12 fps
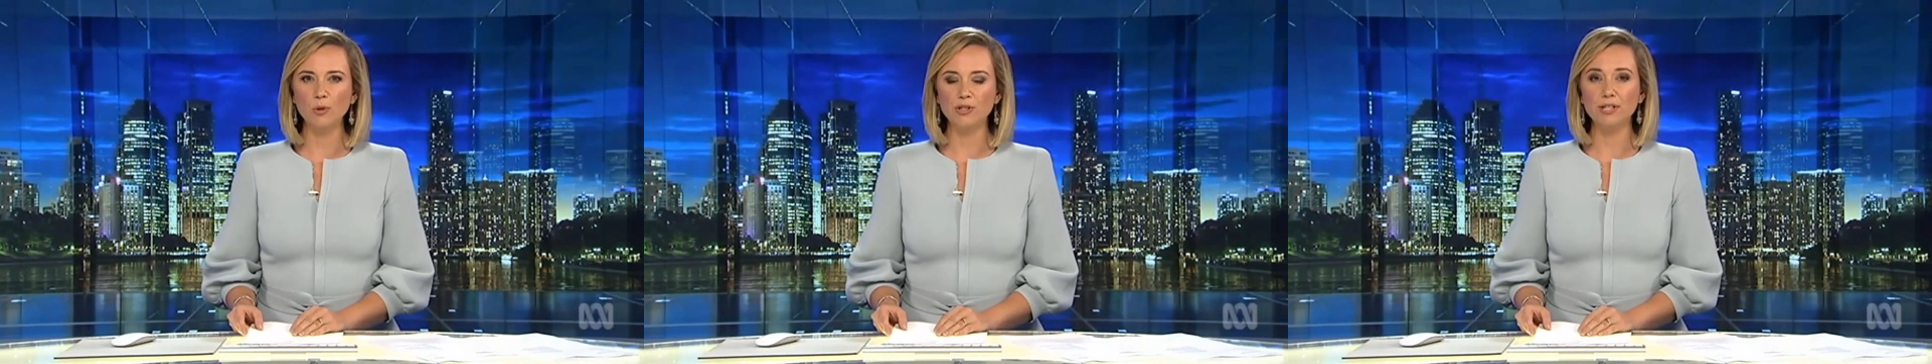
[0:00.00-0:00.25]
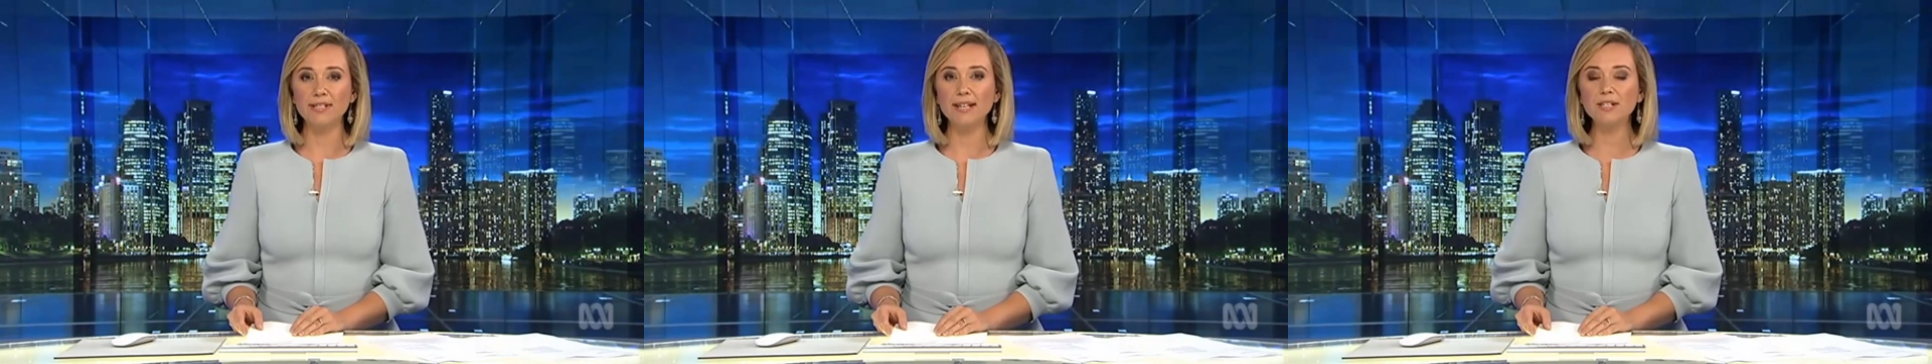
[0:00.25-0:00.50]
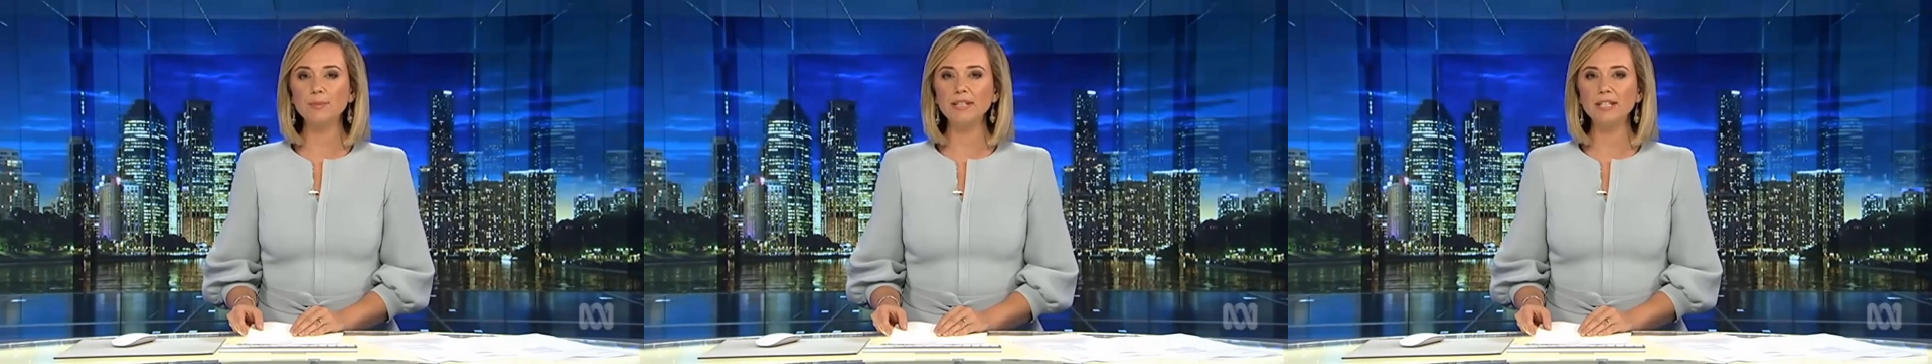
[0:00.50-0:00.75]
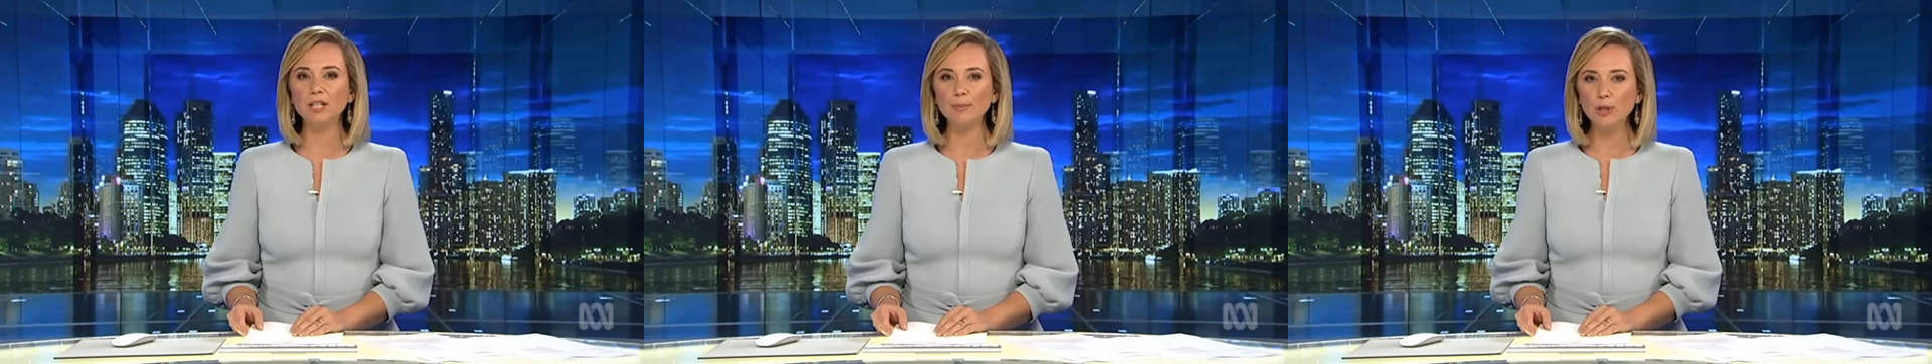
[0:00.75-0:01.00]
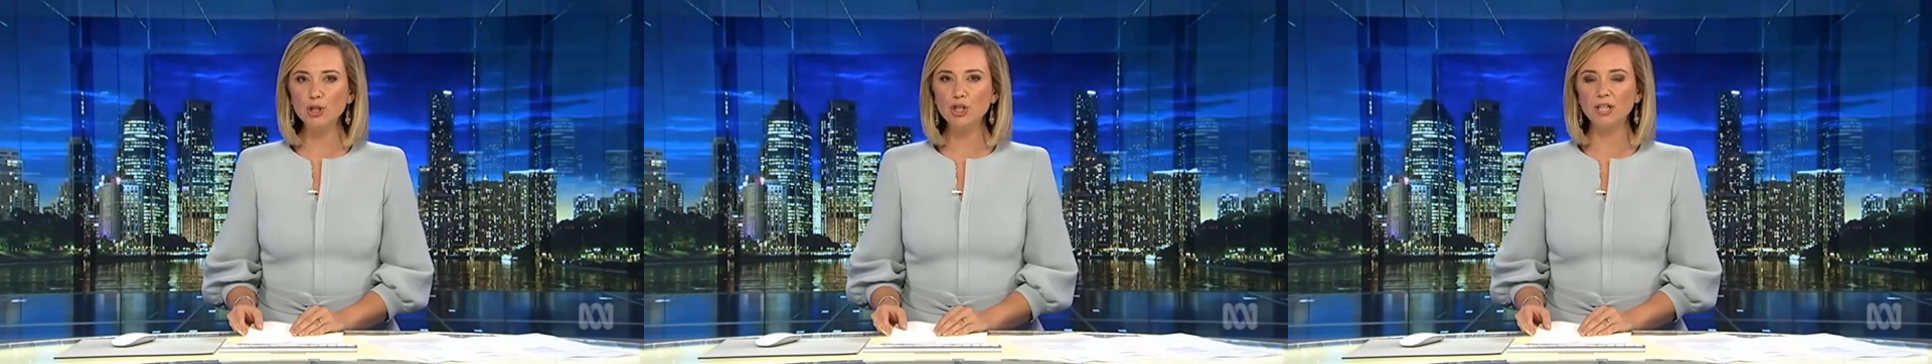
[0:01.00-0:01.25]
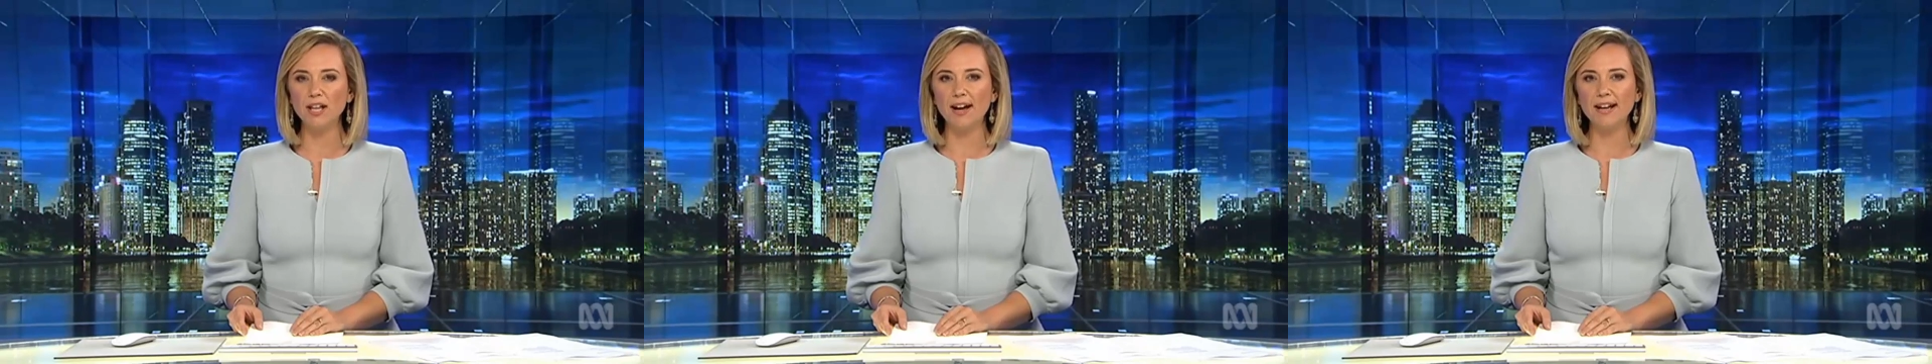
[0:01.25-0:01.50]
which are set to be
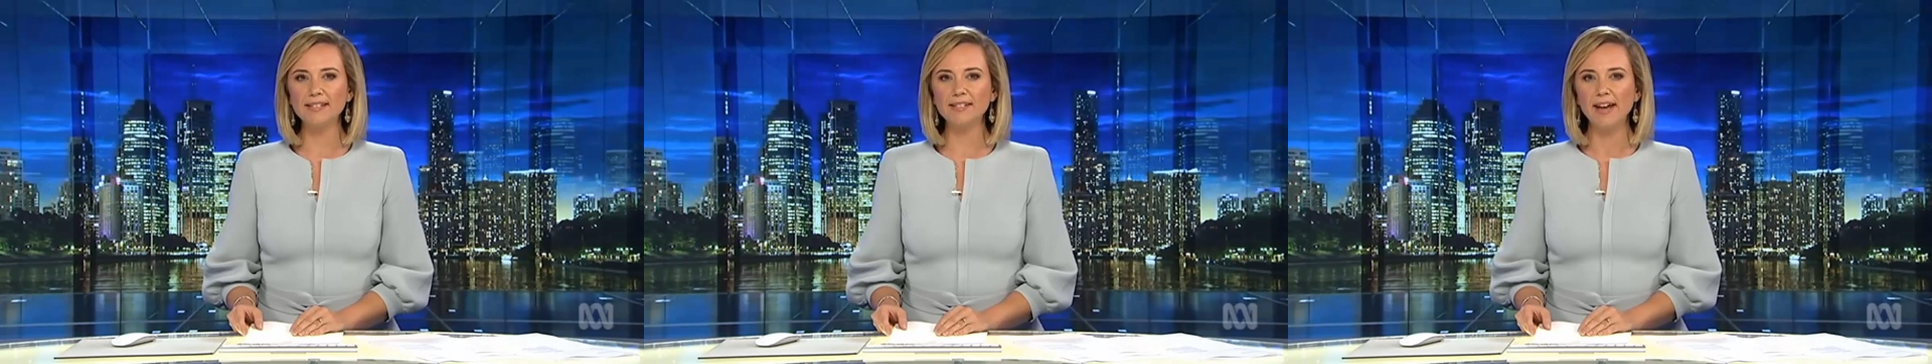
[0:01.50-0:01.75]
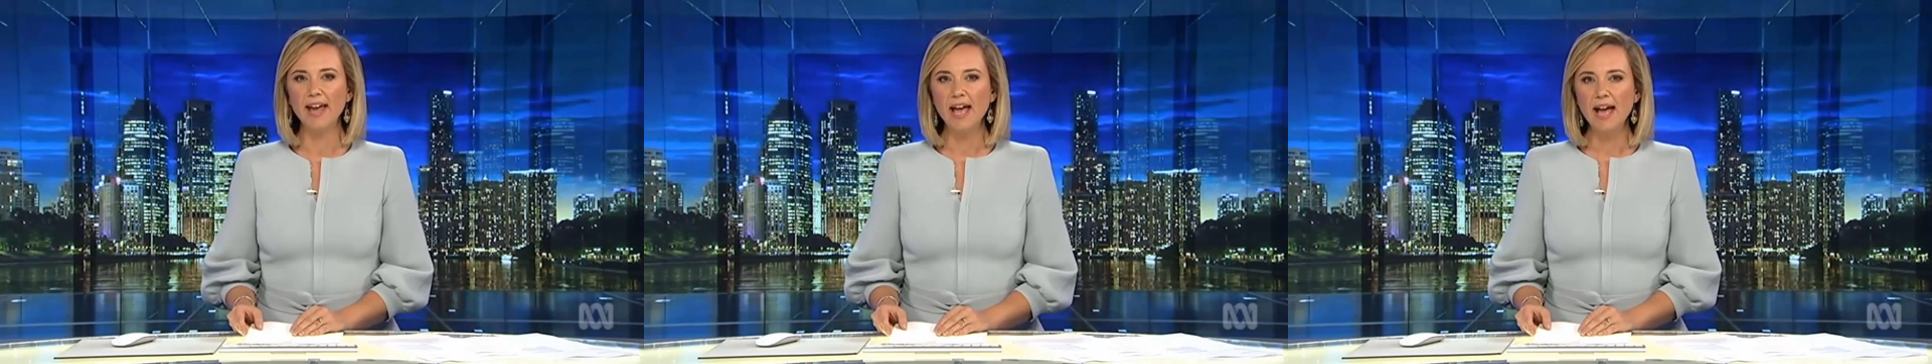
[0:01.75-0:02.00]
commercialised,